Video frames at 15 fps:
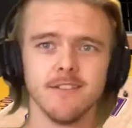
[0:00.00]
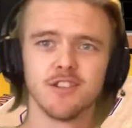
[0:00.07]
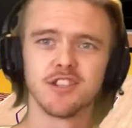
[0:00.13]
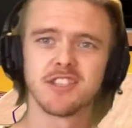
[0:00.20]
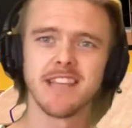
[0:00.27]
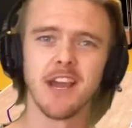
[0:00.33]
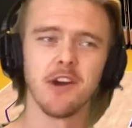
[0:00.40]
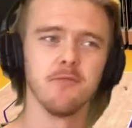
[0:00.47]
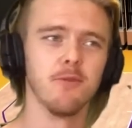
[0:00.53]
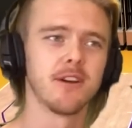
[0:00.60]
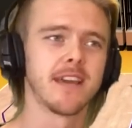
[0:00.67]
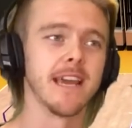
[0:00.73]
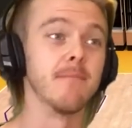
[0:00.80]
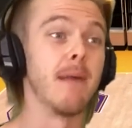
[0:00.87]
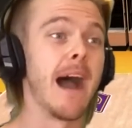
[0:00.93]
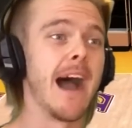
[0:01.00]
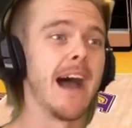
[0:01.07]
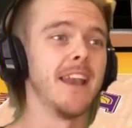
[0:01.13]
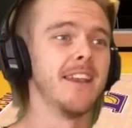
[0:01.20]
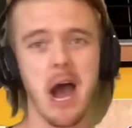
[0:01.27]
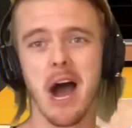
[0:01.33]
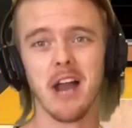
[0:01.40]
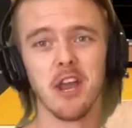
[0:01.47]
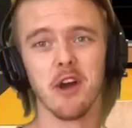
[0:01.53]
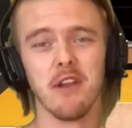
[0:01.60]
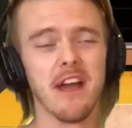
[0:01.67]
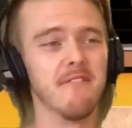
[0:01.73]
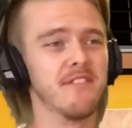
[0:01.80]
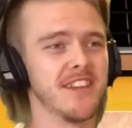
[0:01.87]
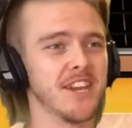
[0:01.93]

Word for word: Just stay on Wookiee, man. I don't envy